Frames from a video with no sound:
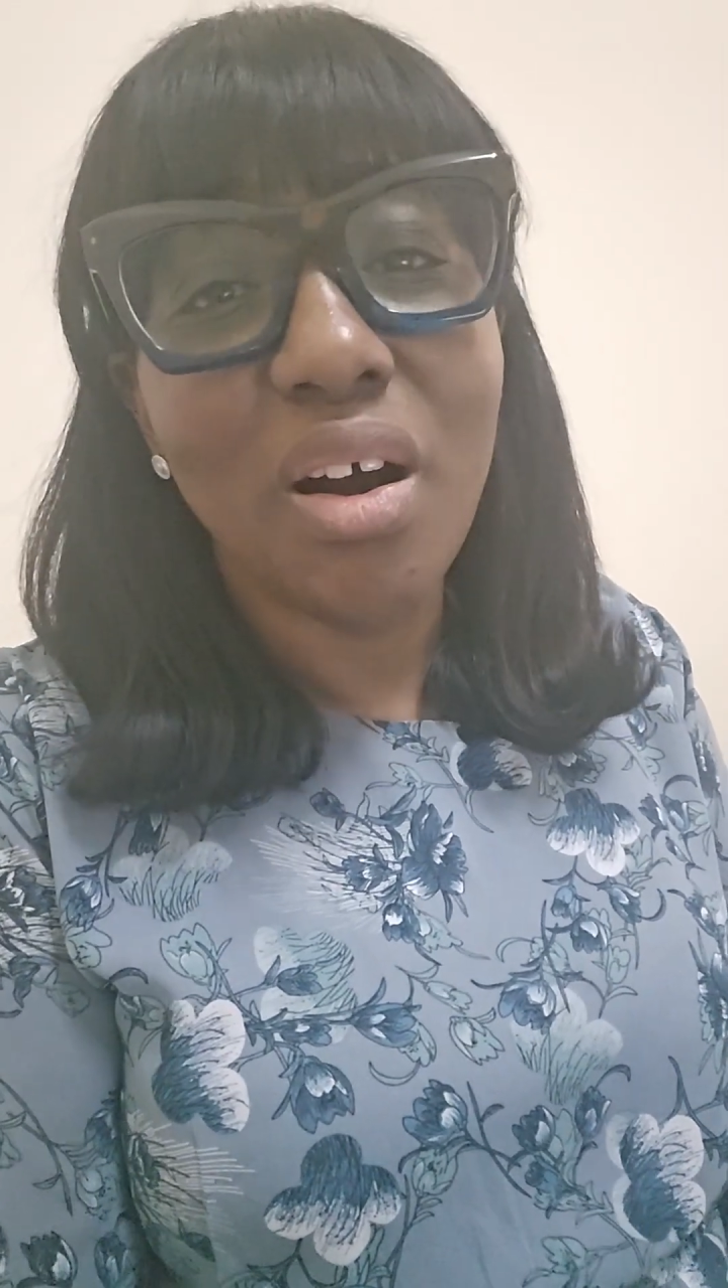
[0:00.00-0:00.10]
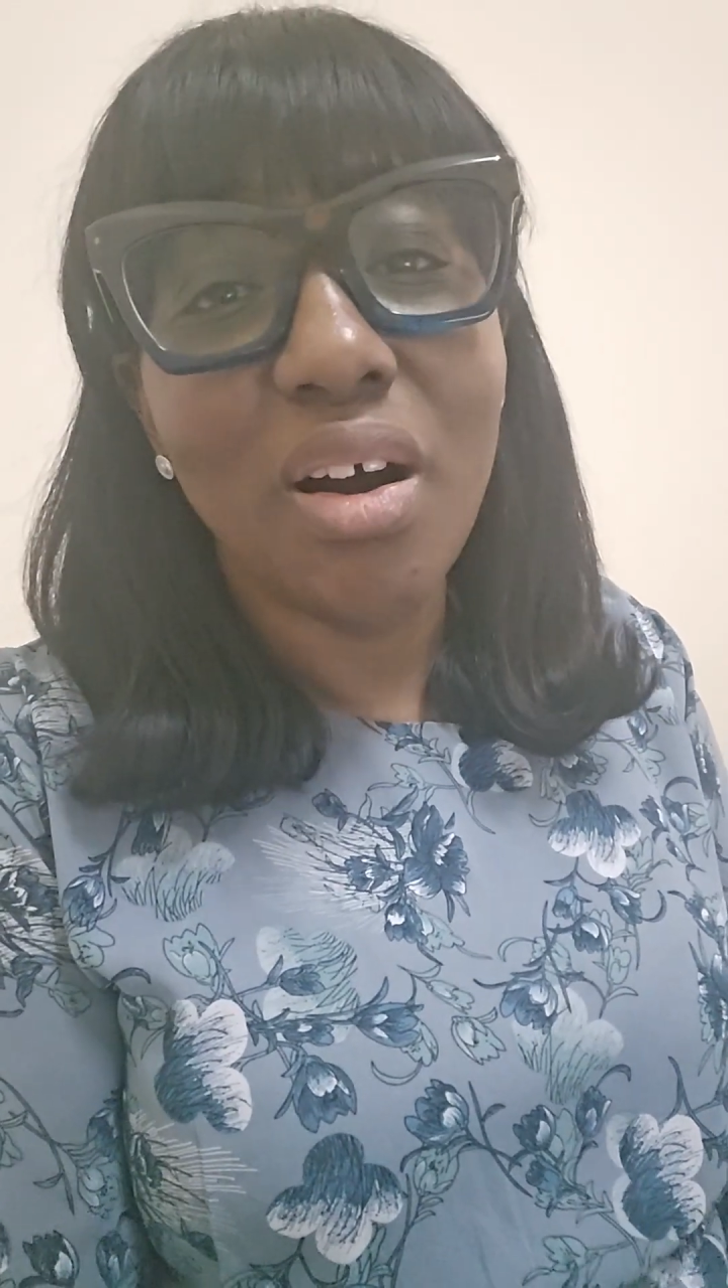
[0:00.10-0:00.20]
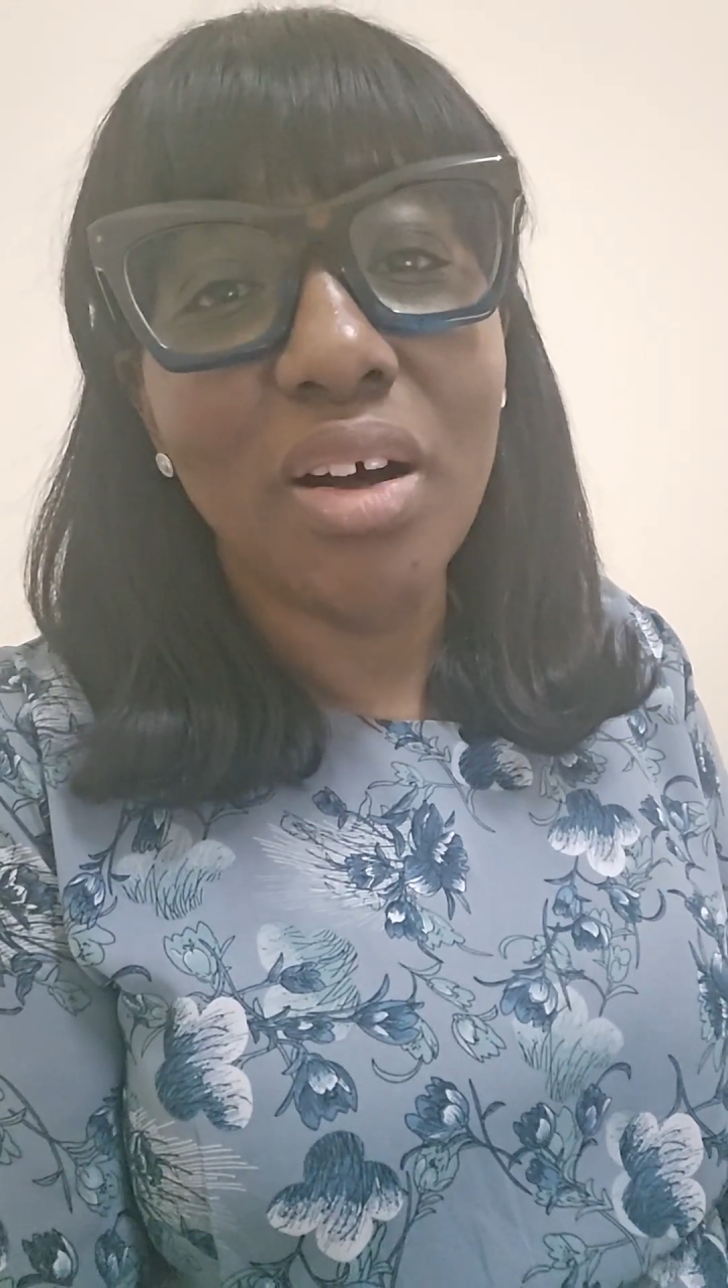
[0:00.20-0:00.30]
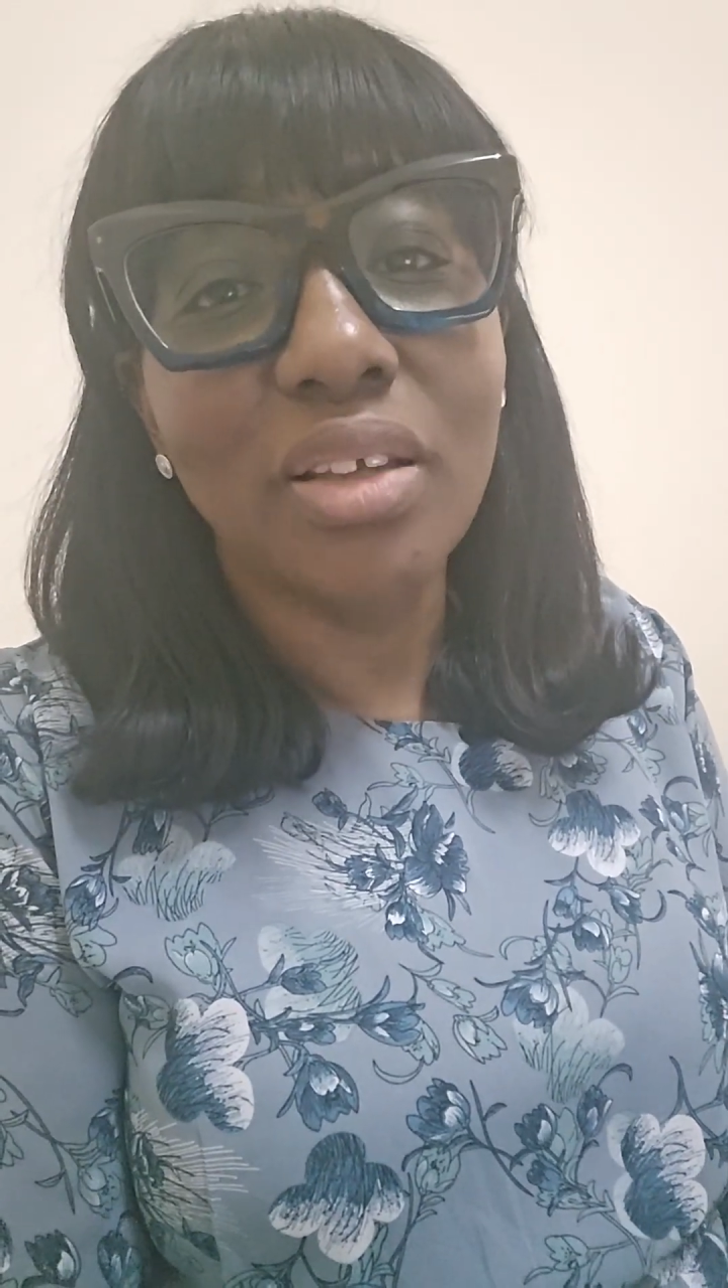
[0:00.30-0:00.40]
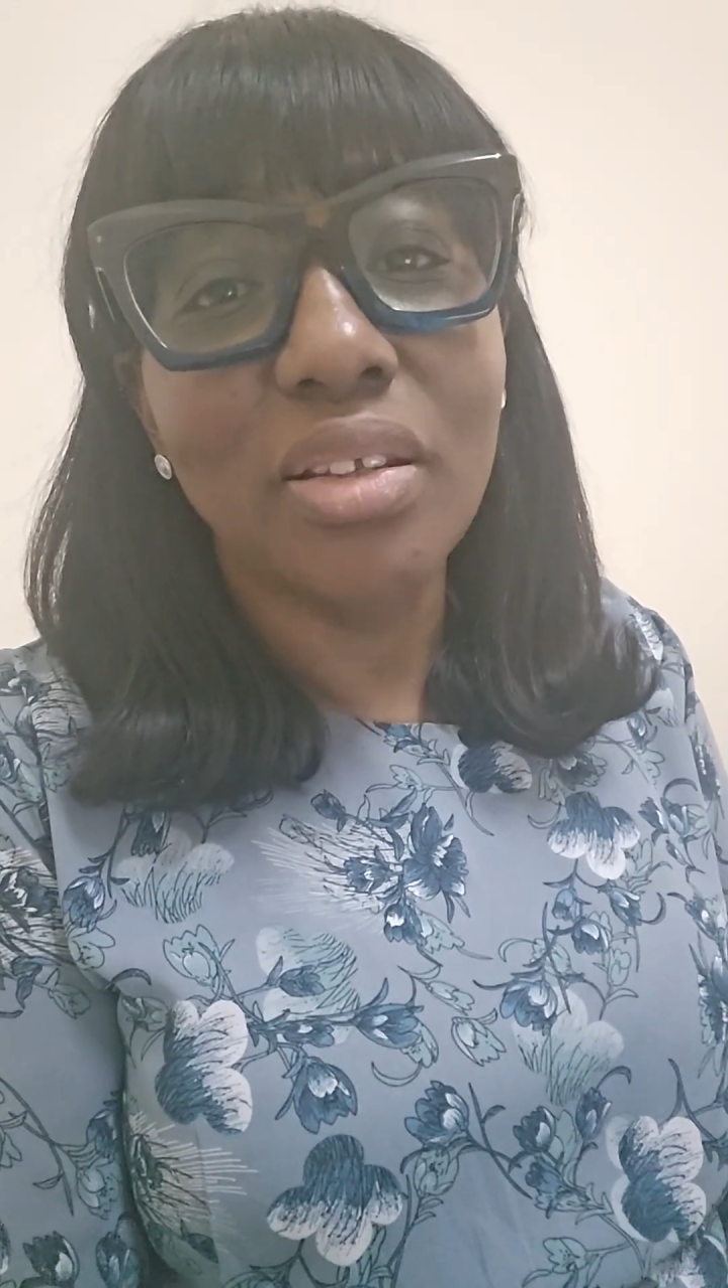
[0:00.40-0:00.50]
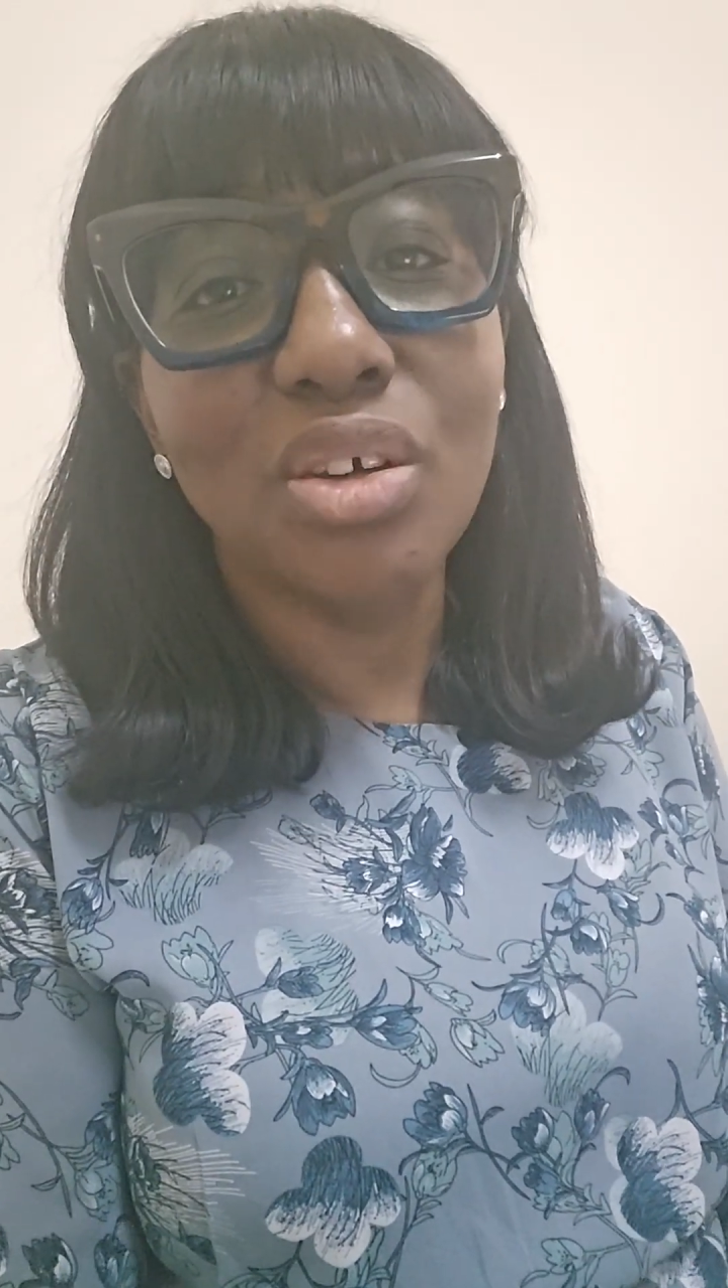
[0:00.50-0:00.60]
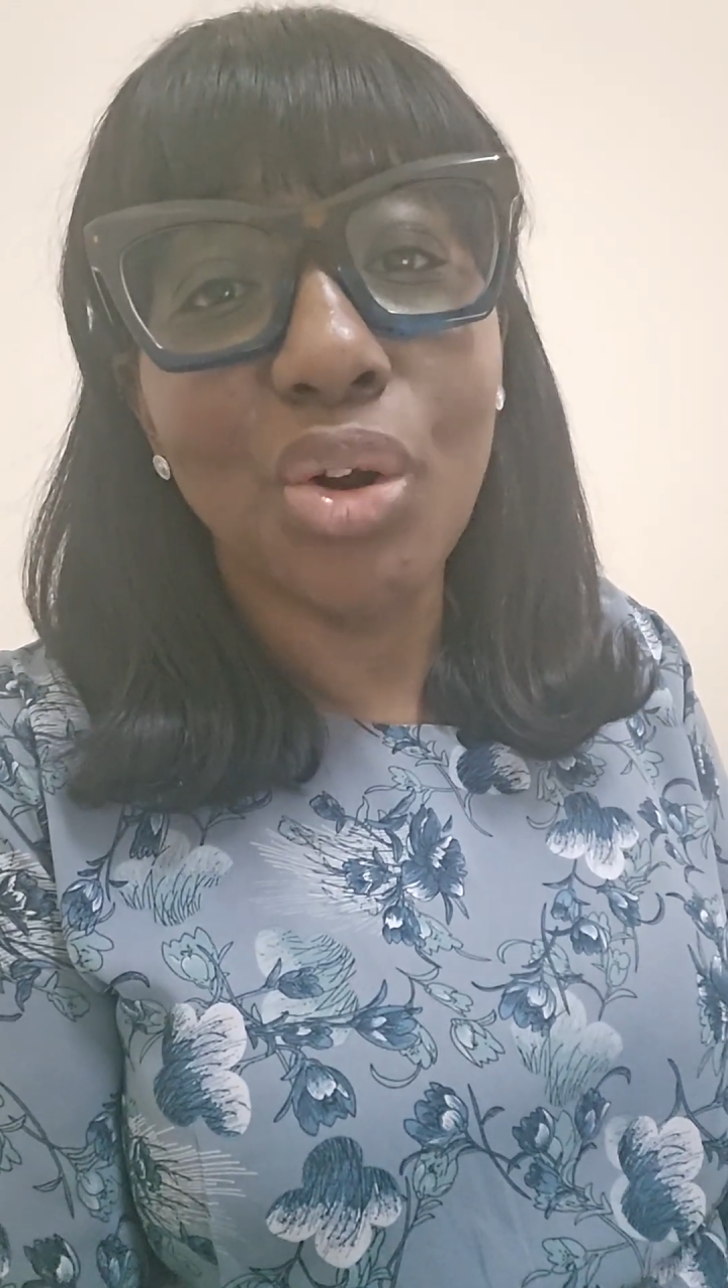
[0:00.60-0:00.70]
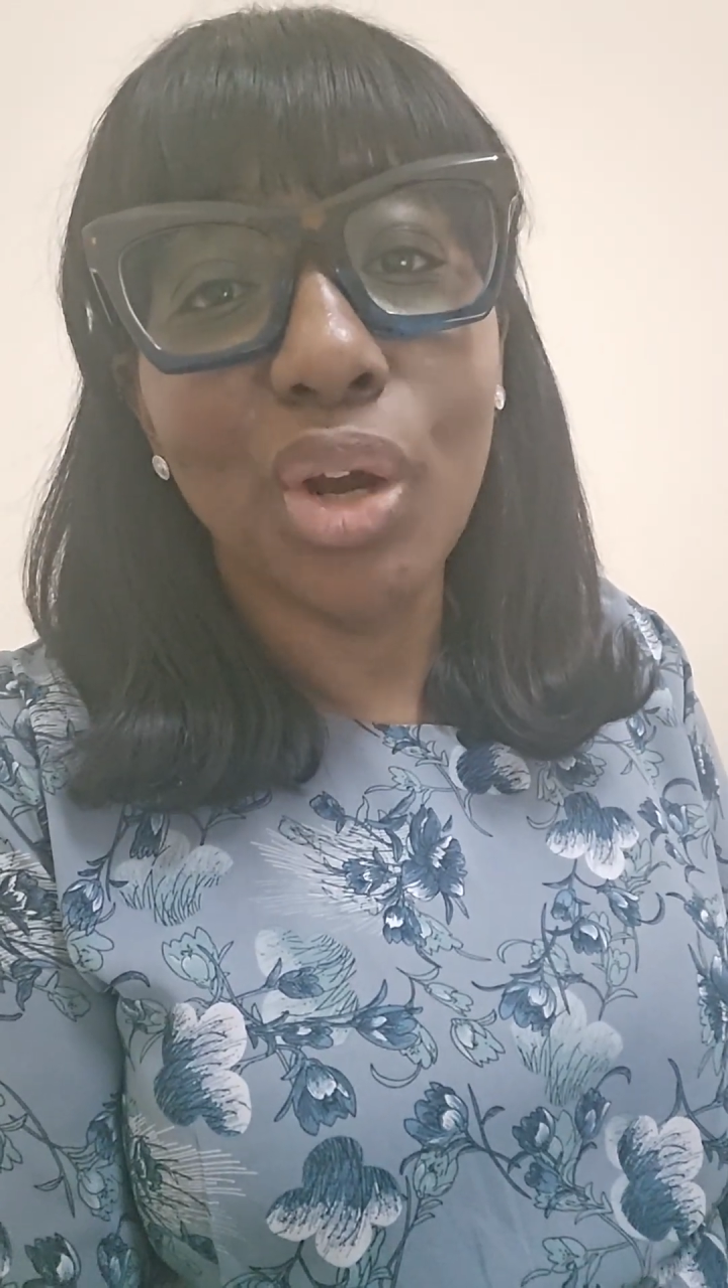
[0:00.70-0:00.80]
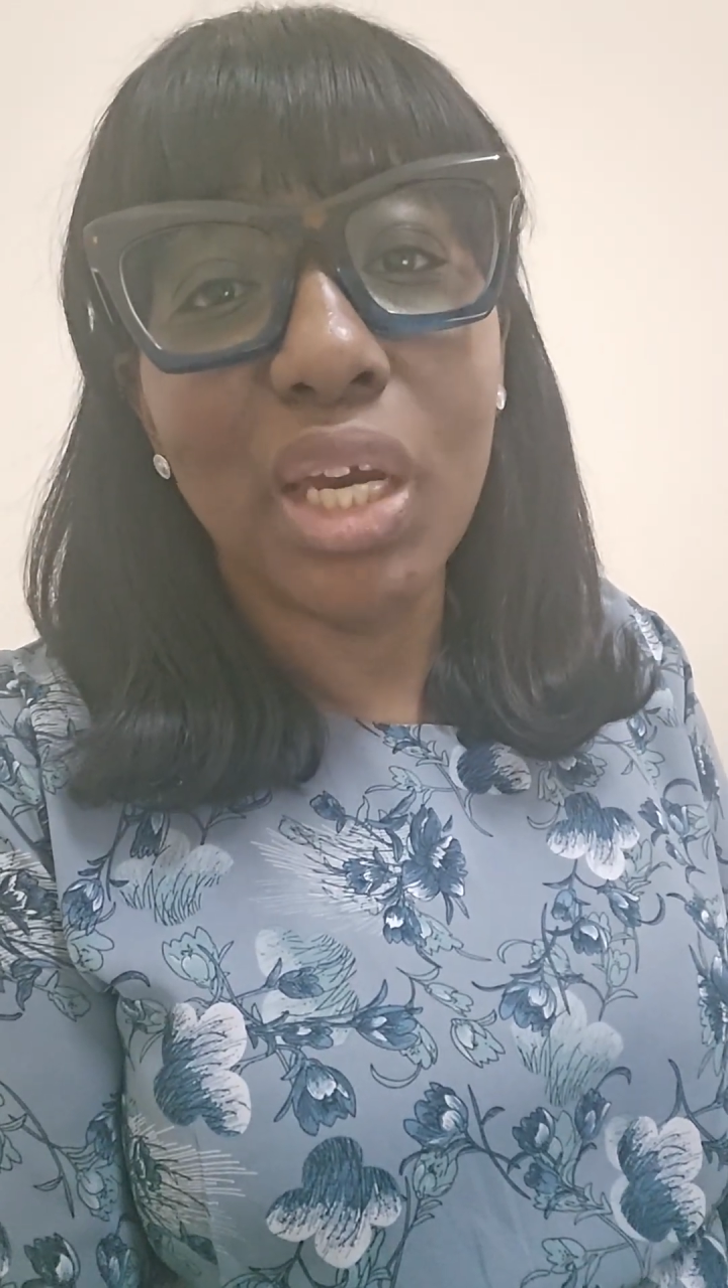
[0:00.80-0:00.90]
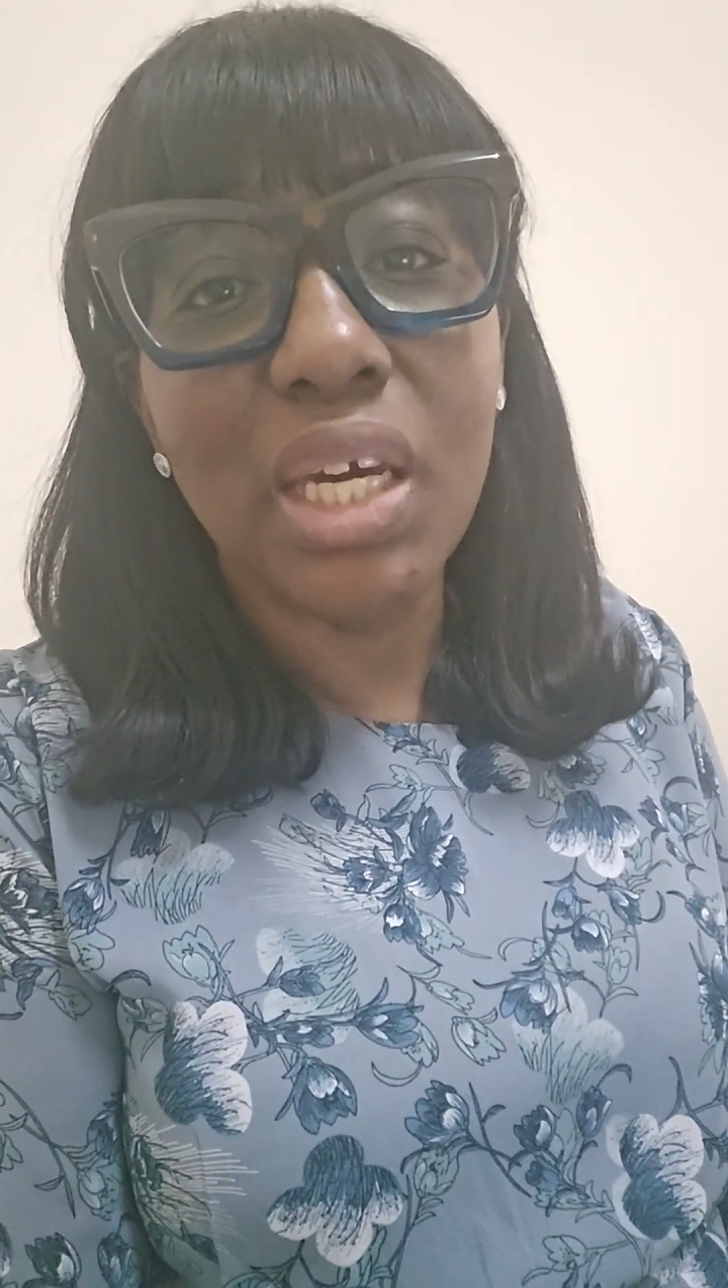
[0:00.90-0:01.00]
on
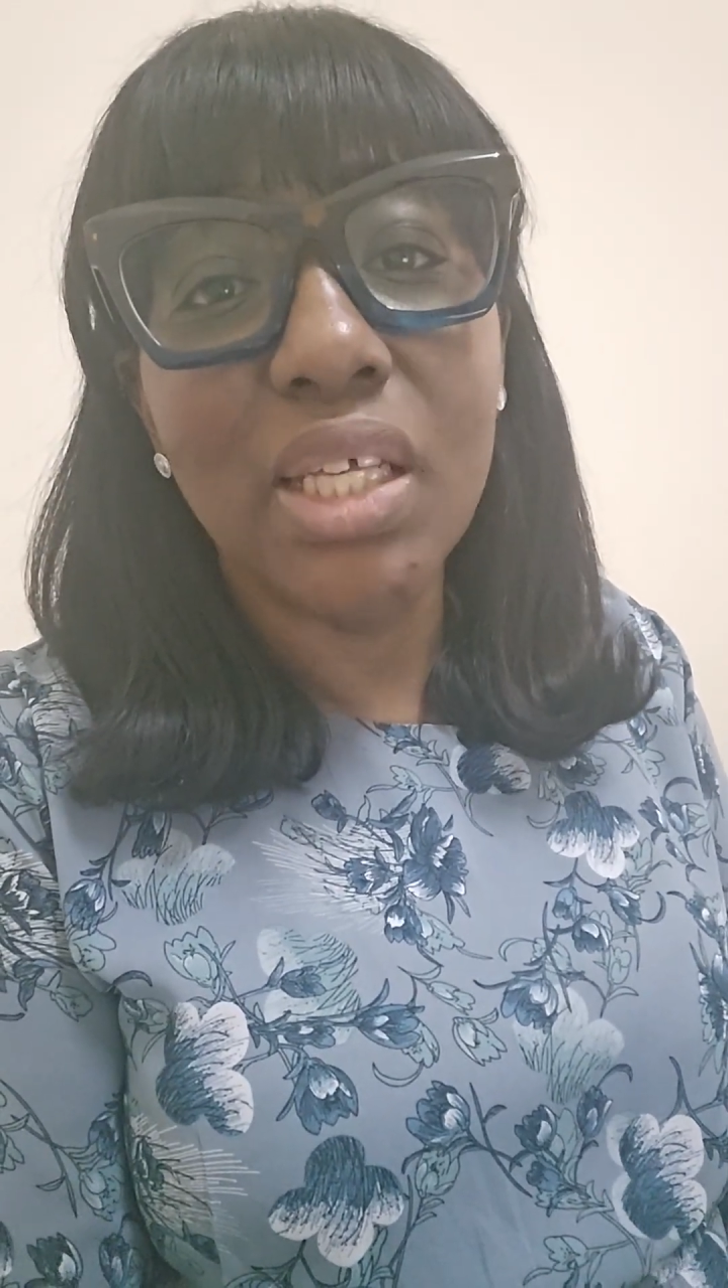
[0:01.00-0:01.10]
your